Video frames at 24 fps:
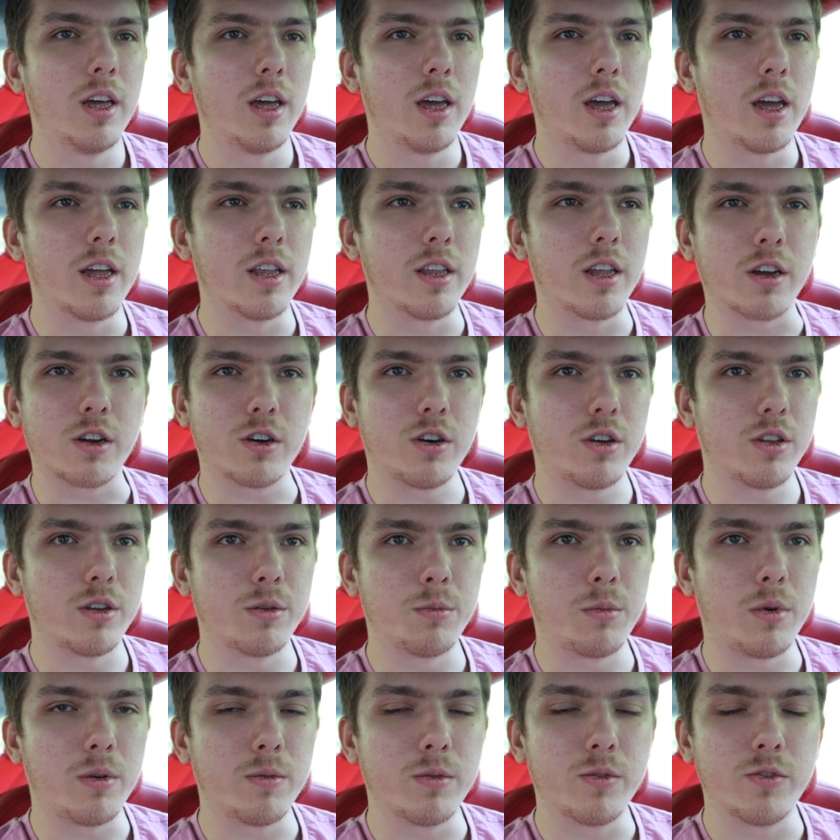and like other
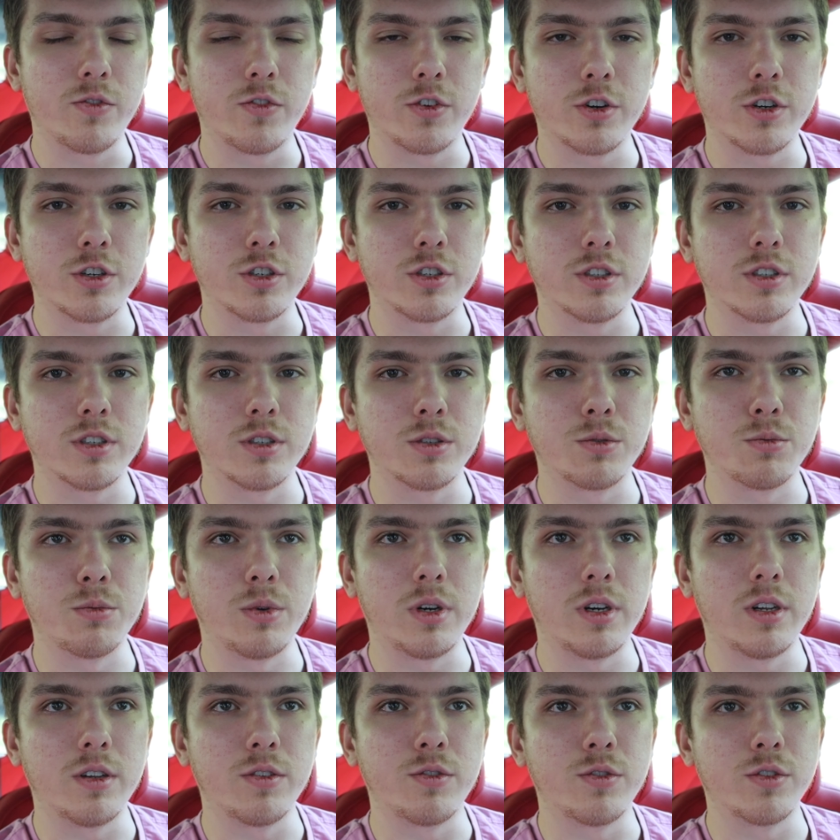versions as
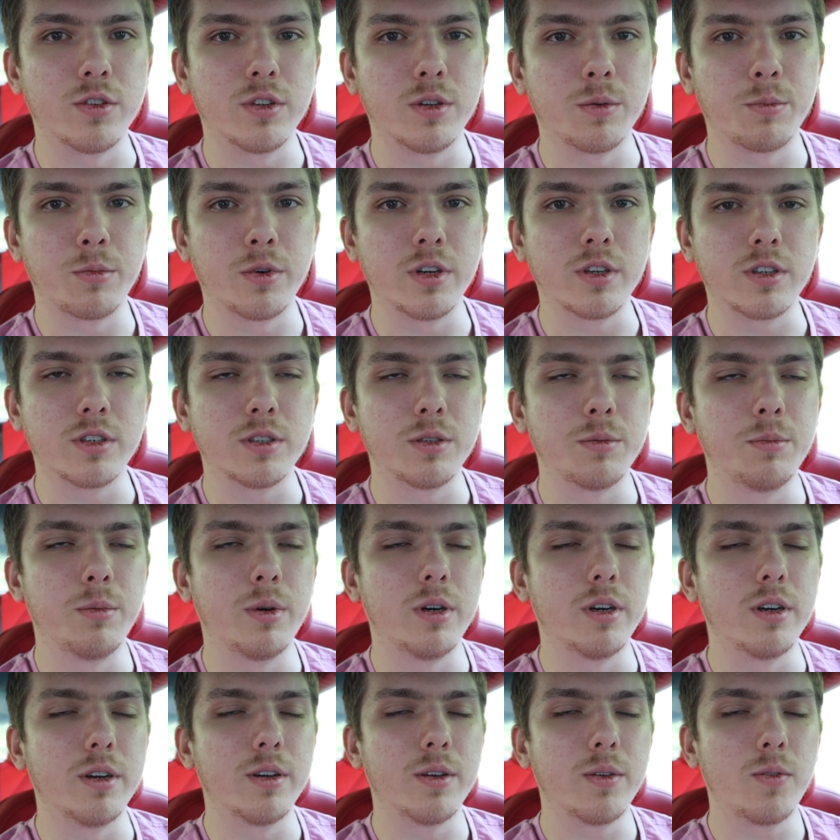well for the brakes.
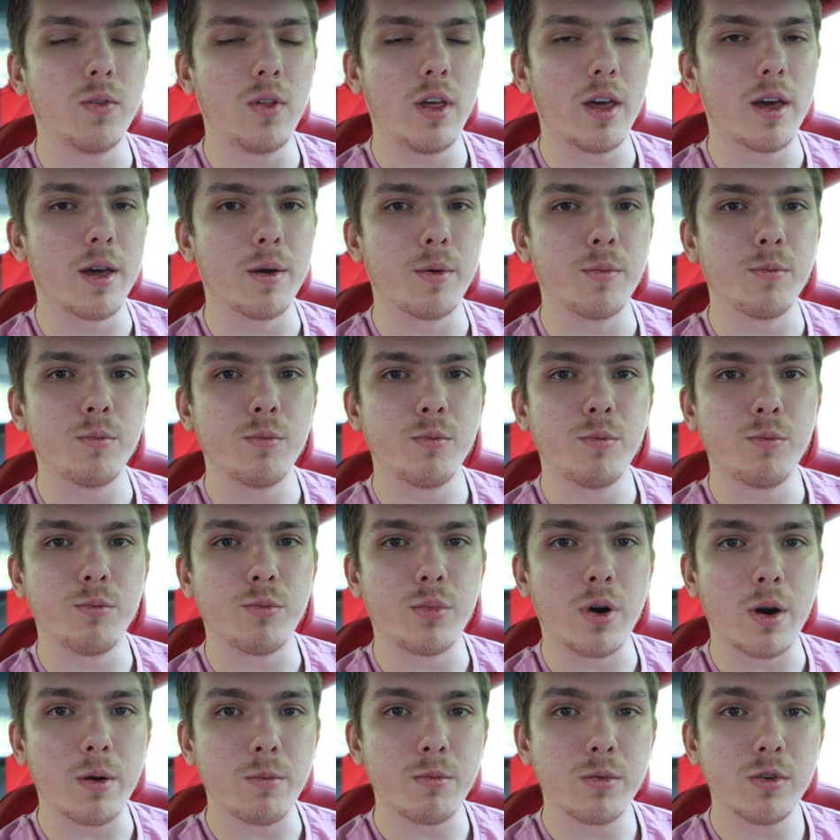But yeah,
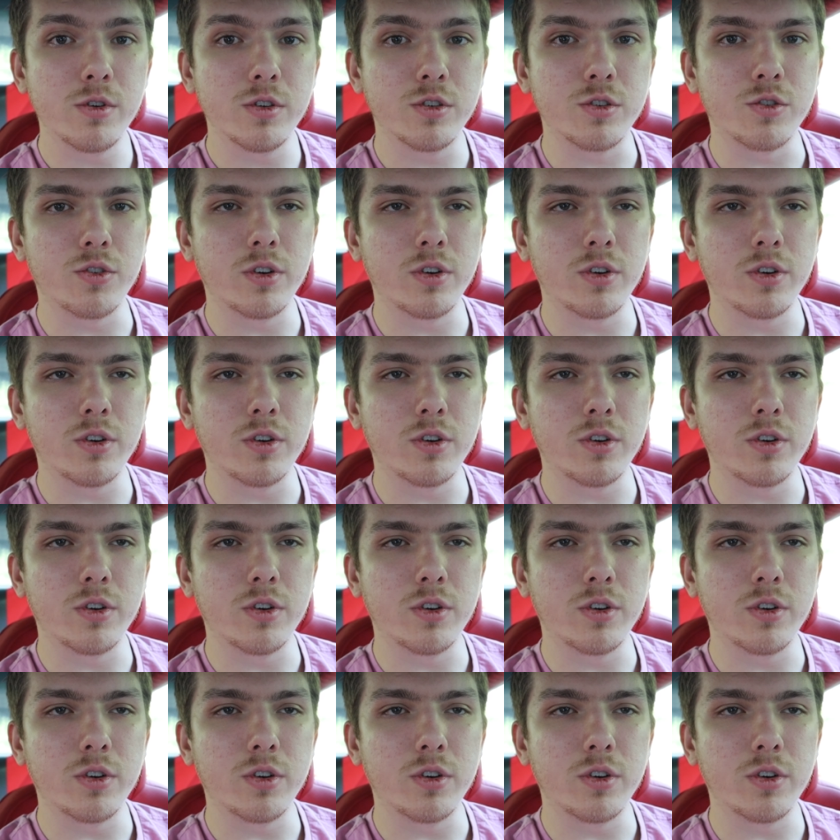Brembo is a